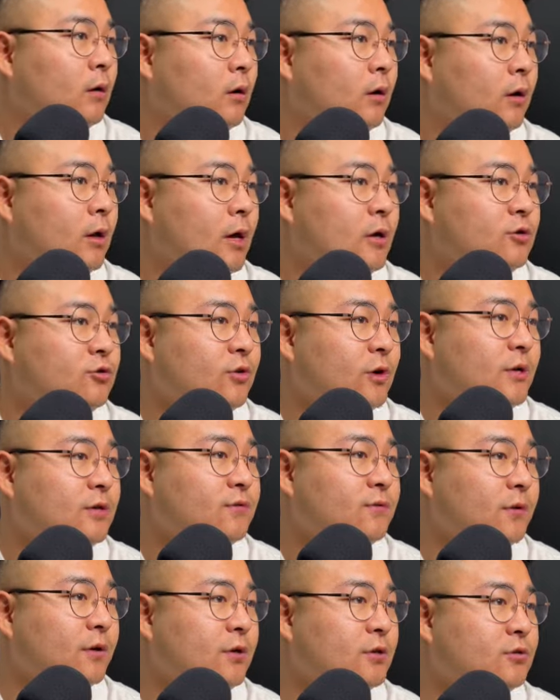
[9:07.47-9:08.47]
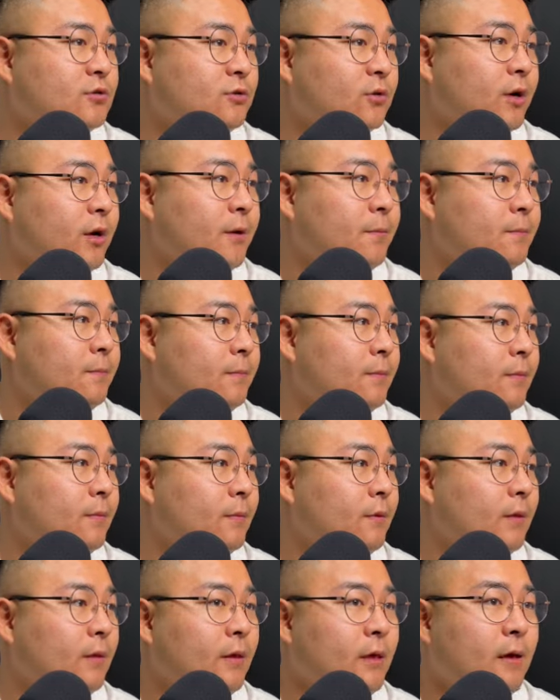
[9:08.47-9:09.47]
Okay. Transfer history.
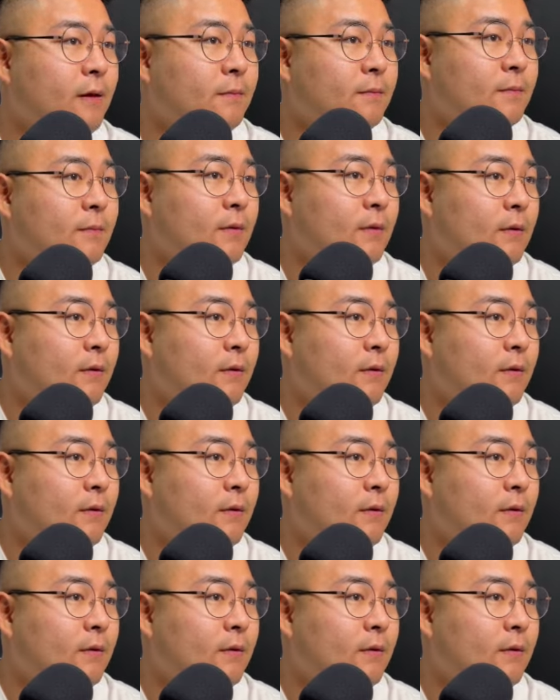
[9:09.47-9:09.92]
Yep.